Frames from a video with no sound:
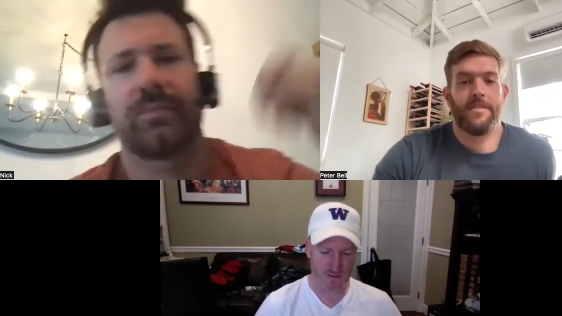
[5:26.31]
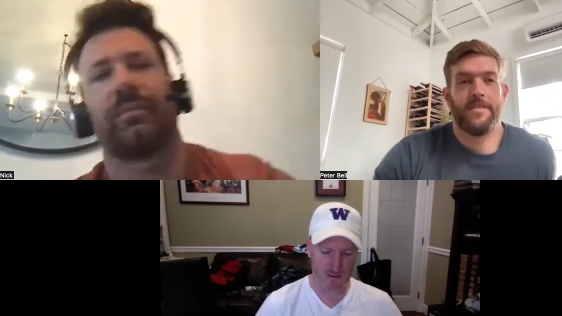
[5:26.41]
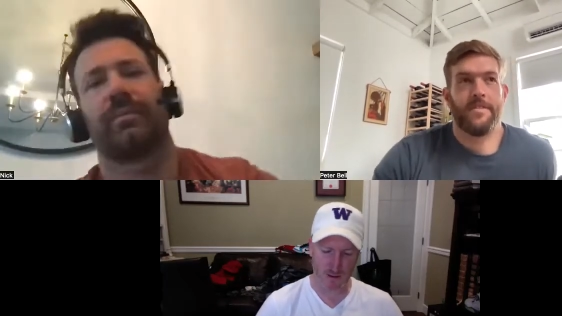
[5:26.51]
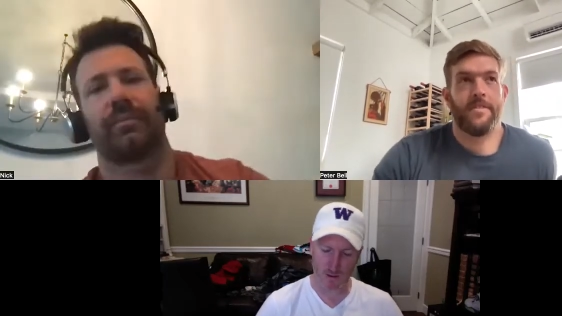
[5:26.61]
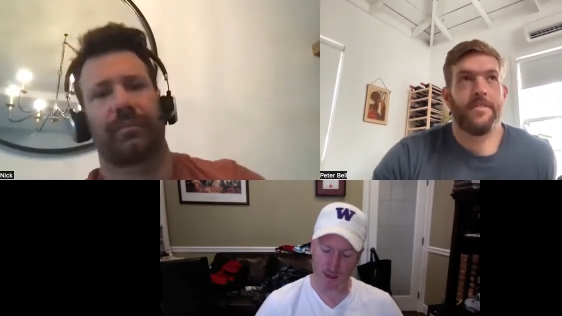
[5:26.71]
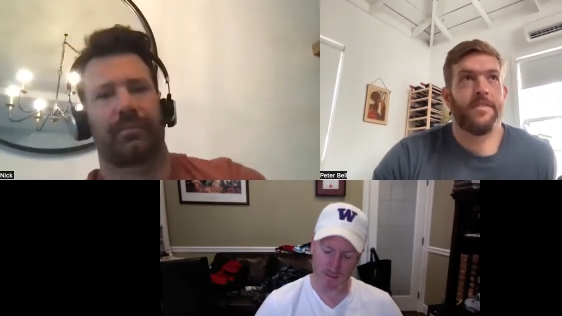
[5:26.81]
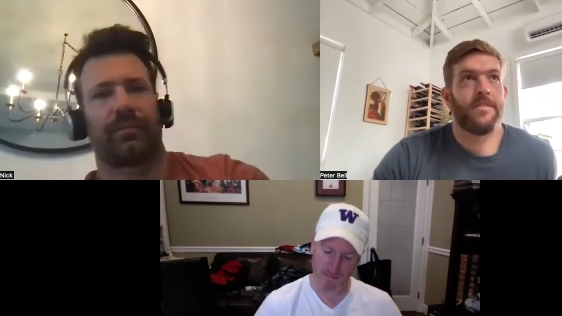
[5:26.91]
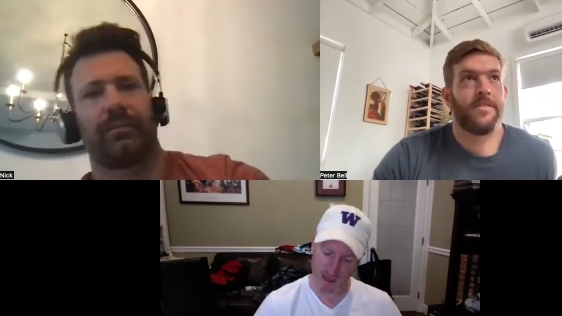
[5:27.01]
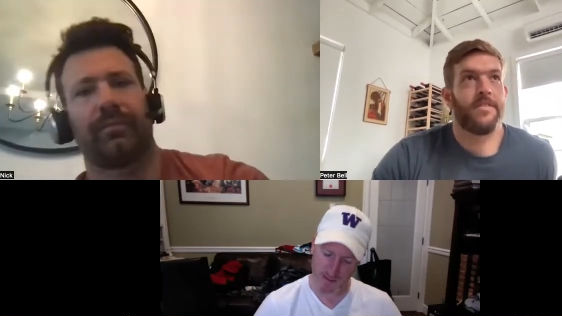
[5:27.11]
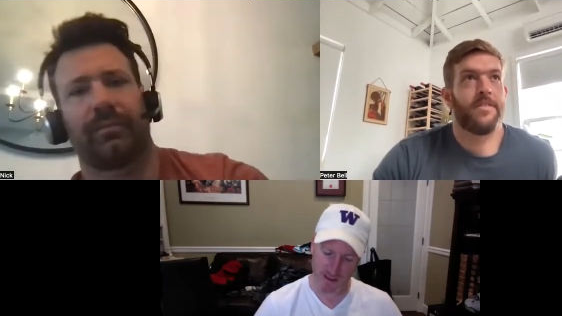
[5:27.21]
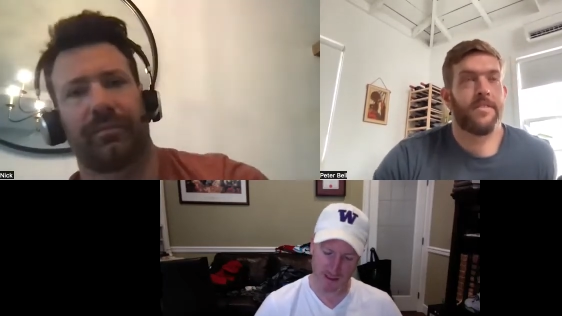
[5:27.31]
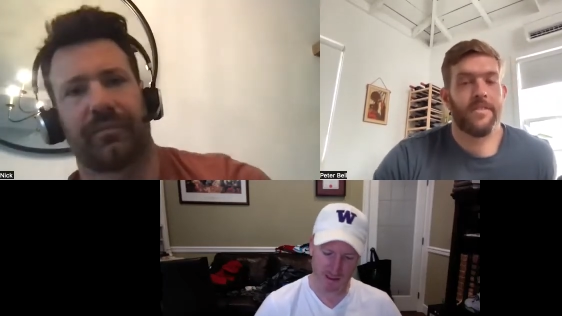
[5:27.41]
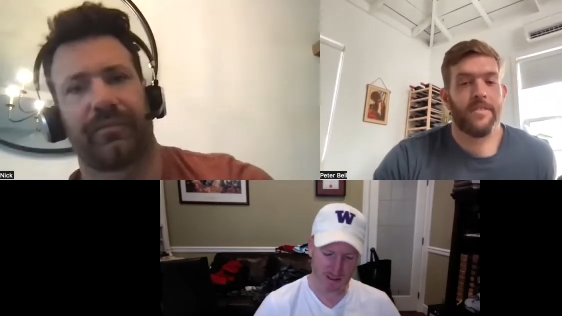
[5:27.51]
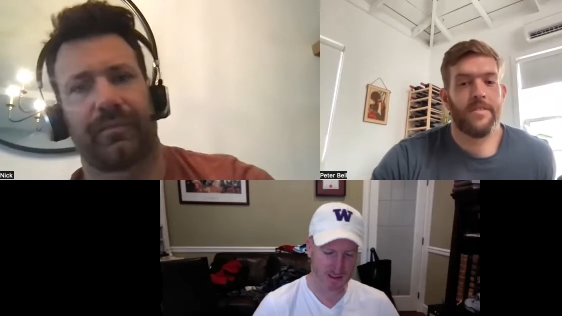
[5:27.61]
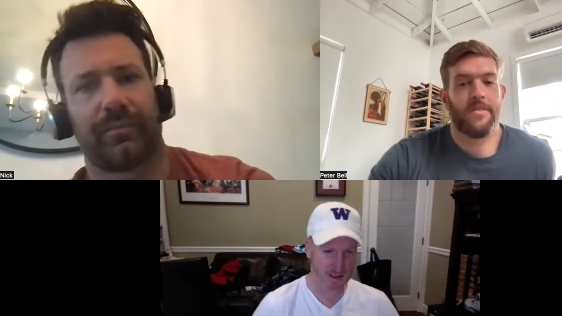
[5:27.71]
Speaker 1: So I, maybe it,
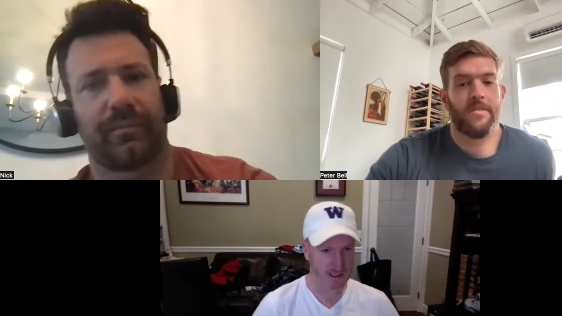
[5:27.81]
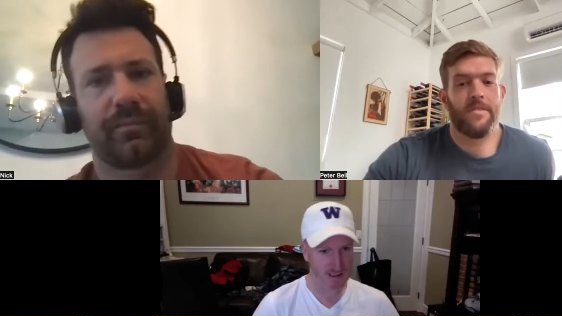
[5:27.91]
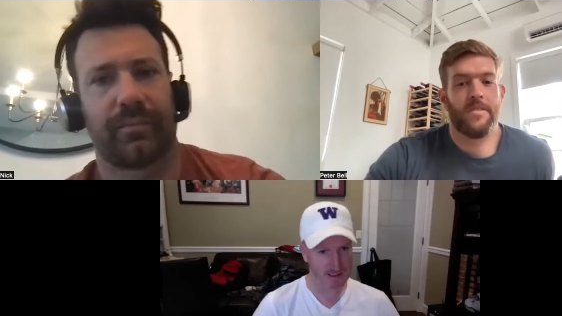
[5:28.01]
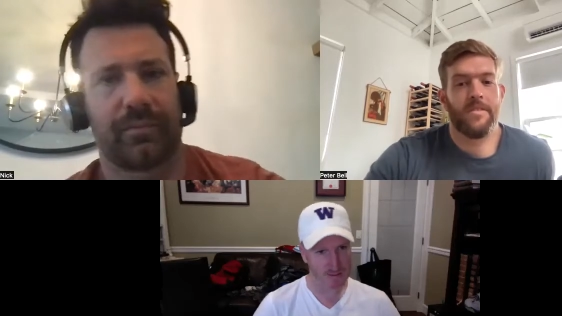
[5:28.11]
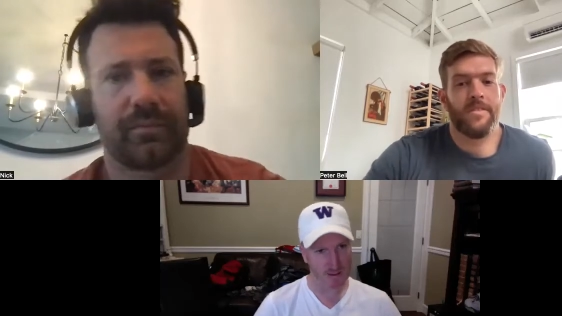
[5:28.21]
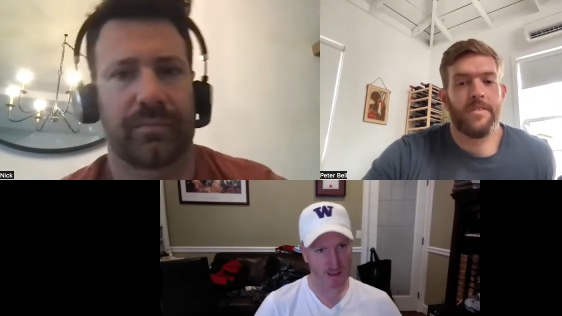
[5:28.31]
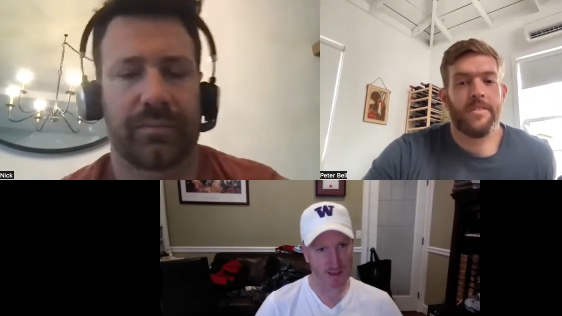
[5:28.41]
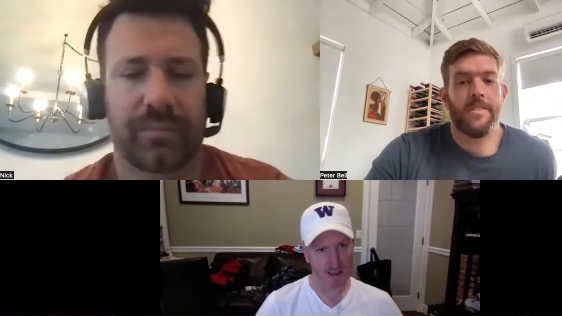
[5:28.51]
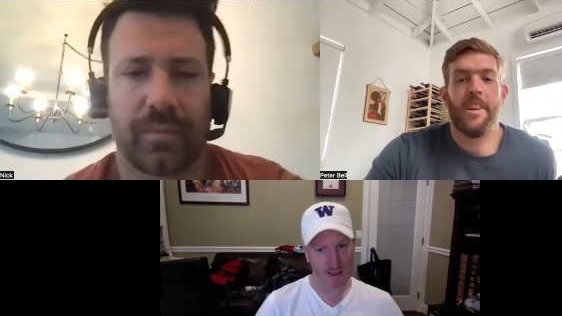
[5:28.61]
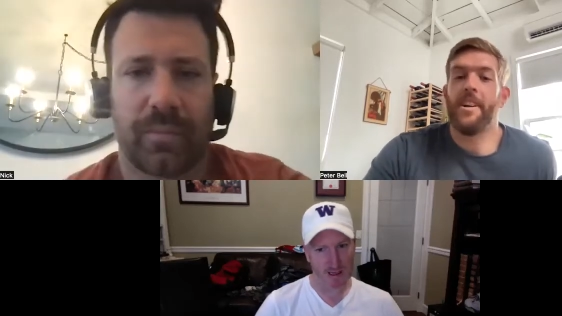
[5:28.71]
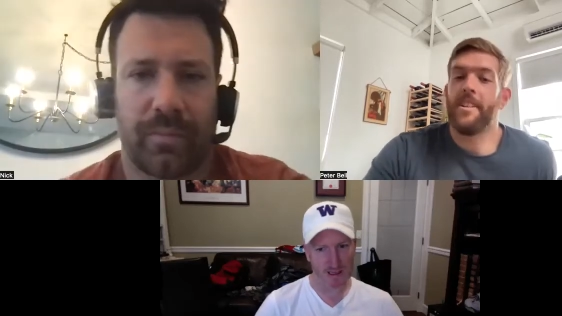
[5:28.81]
it's connected, but huh.